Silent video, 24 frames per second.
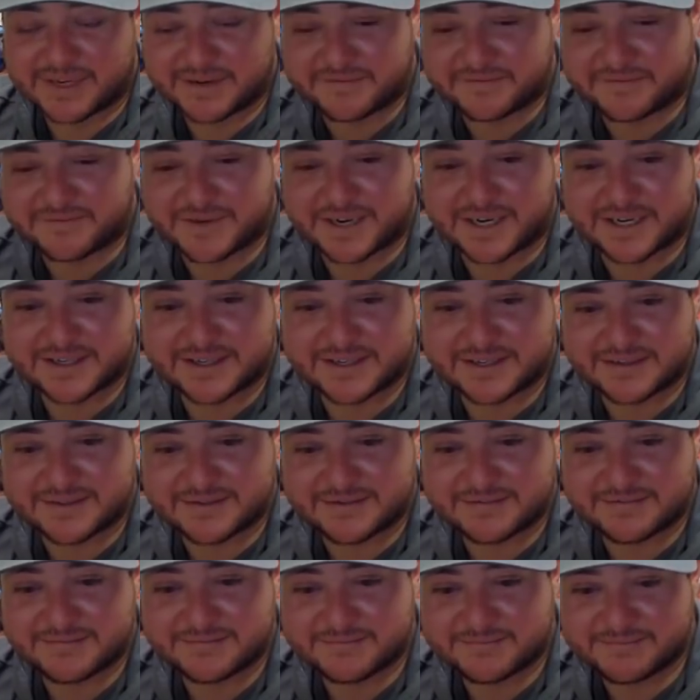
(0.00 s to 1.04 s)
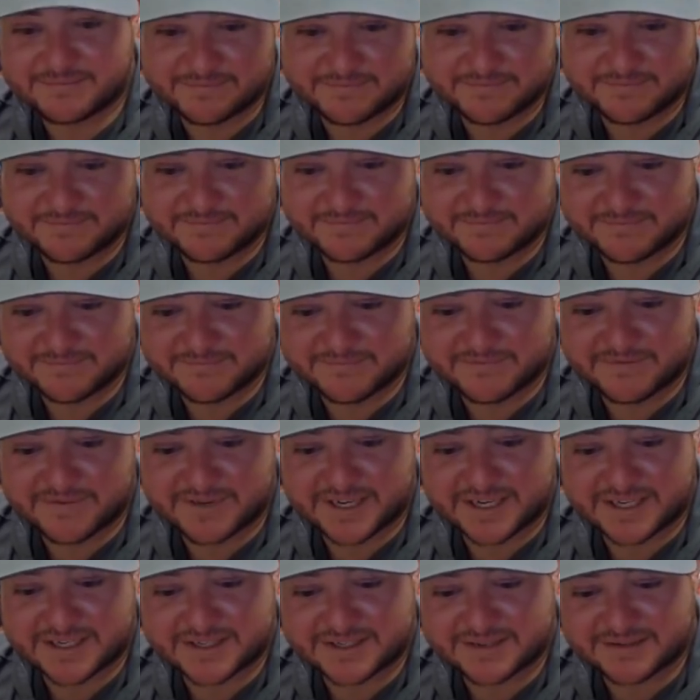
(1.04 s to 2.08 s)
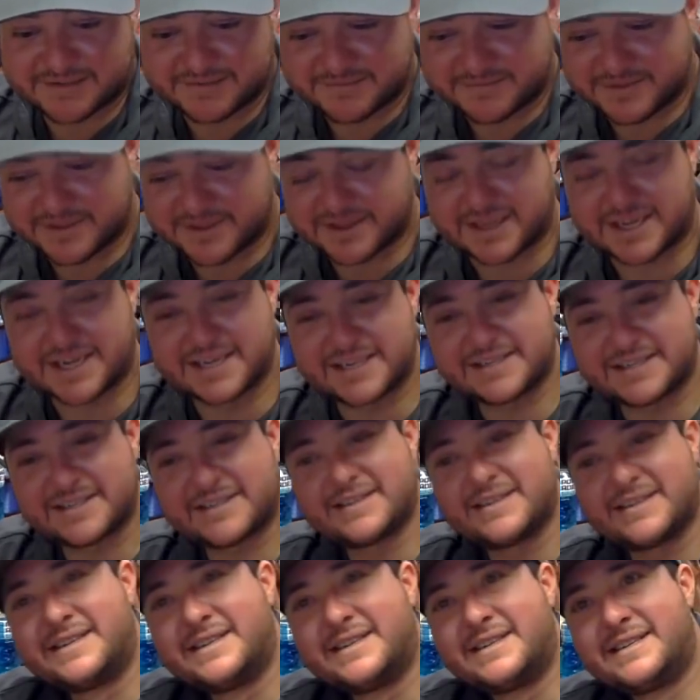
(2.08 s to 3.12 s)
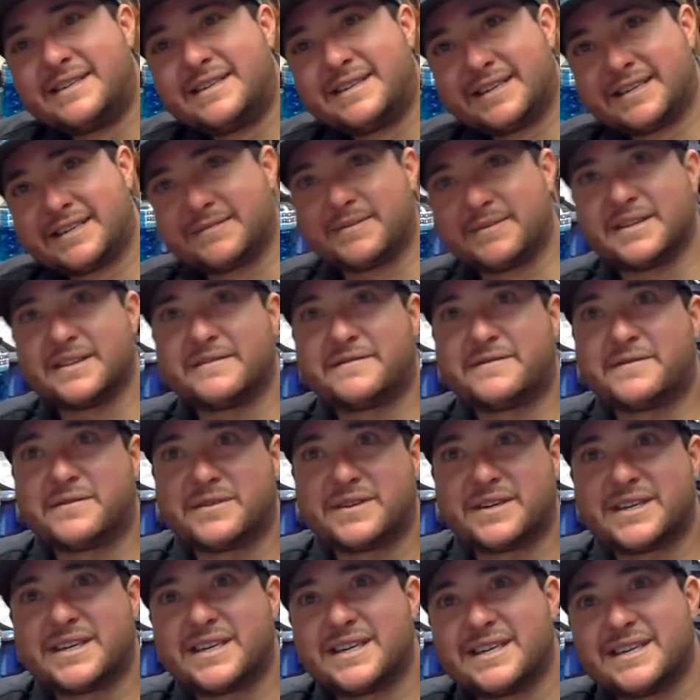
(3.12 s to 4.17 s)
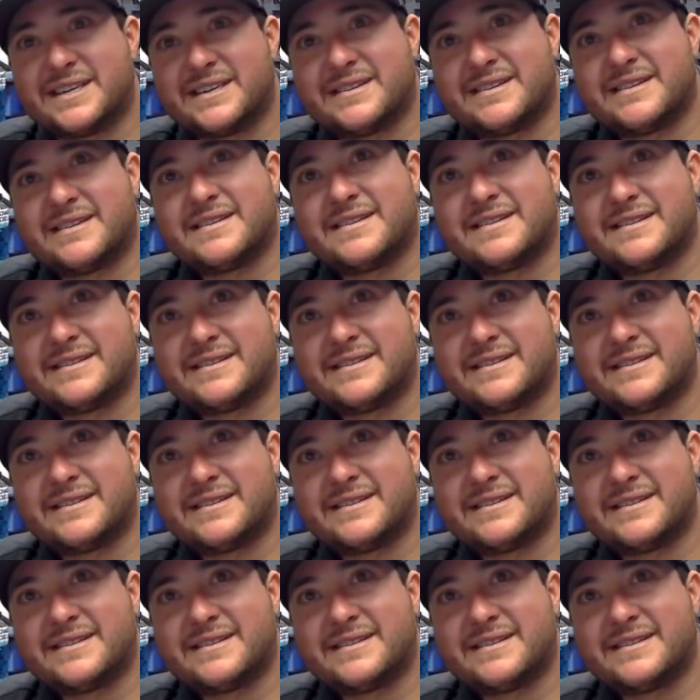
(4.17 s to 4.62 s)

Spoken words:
fresh fish with lice has been the 14th.